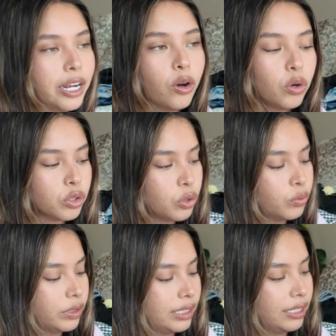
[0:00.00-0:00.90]
I also
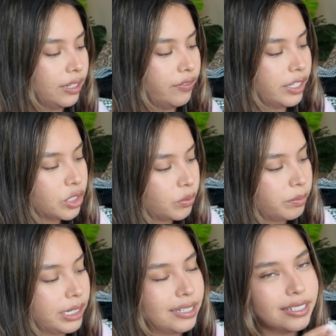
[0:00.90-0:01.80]
really love this one
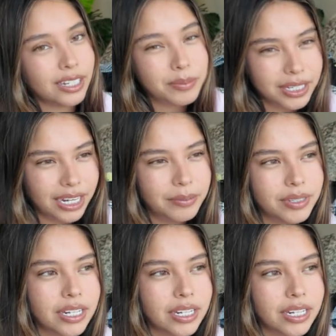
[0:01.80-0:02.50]
because sometimes